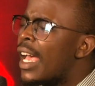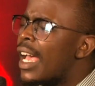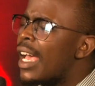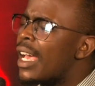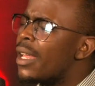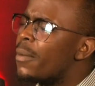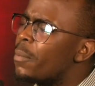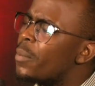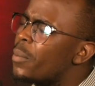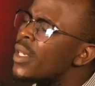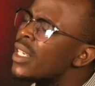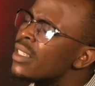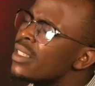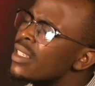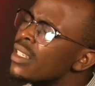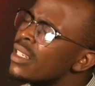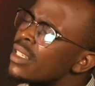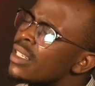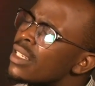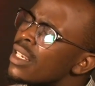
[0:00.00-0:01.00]
and peace
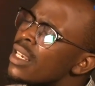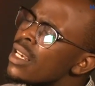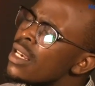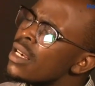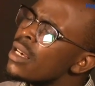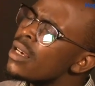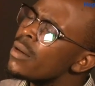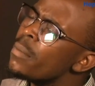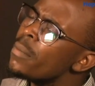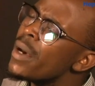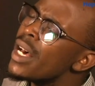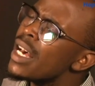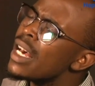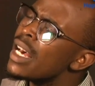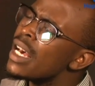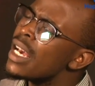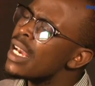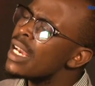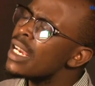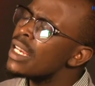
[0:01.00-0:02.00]
that
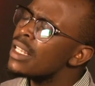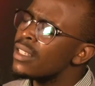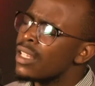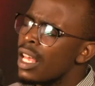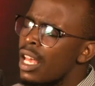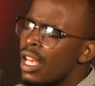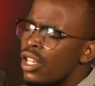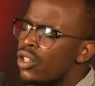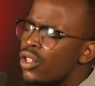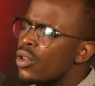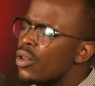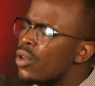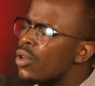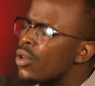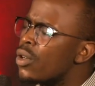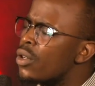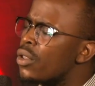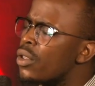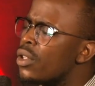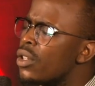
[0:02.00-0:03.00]
abides.
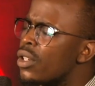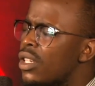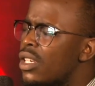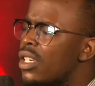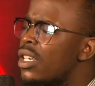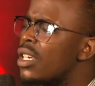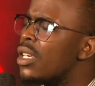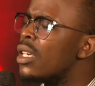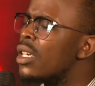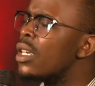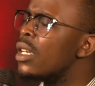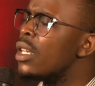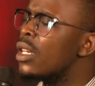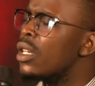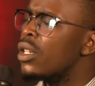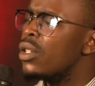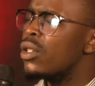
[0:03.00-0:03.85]
You're the key